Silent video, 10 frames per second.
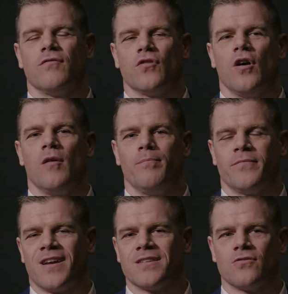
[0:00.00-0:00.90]
I've got
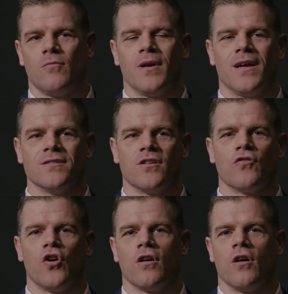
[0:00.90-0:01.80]
a task on my hands. I've
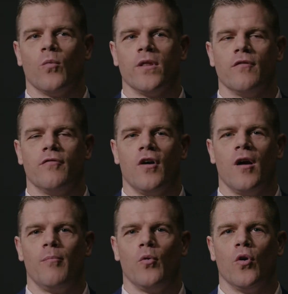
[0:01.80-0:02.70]
got to go win the
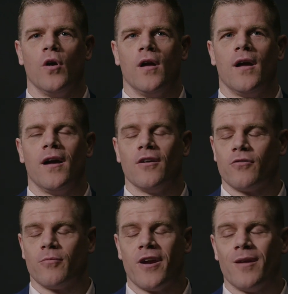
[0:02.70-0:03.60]
fight, but uh,
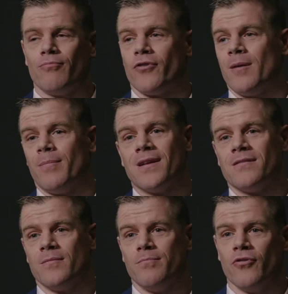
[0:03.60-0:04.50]
great, bring it back
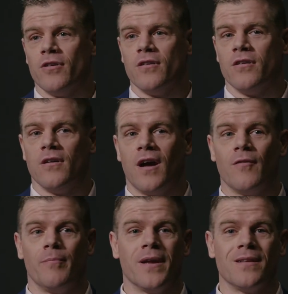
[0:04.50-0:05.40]
to Britain. Have
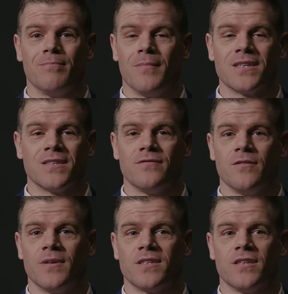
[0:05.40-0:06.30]
a big, massive
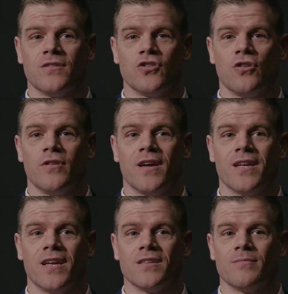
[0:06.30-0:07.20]
domestic showdown
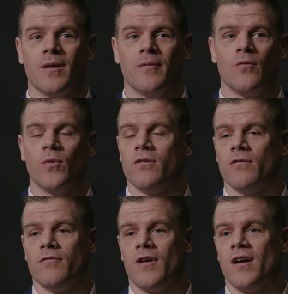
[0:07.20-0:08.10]
against maybe the winner
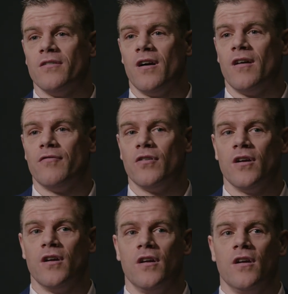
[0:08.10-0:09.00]
of Yarde Arthur
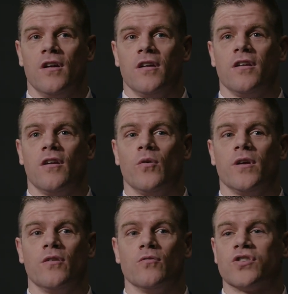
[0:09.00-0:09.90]
you know,
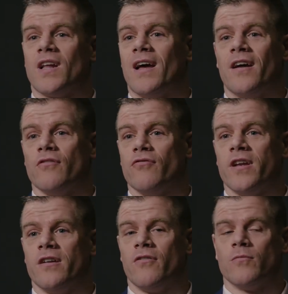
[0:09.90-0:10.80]
it, will sell out an
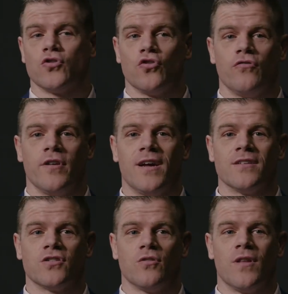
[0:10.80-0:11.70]
arena, I'm sure with
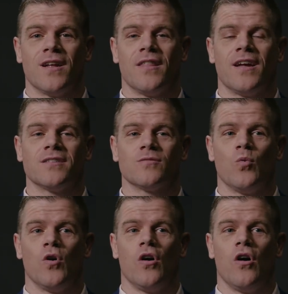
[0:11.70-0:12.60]
that. So that, that's
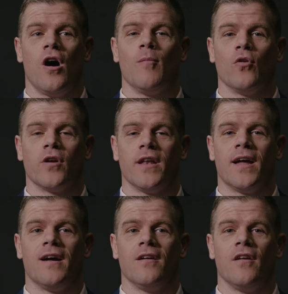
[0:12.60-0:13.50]
what I'm looking
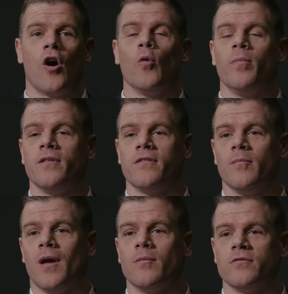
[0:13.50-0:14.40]
at and hoping to
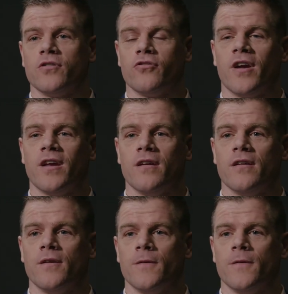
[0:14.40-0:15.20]
be able to create.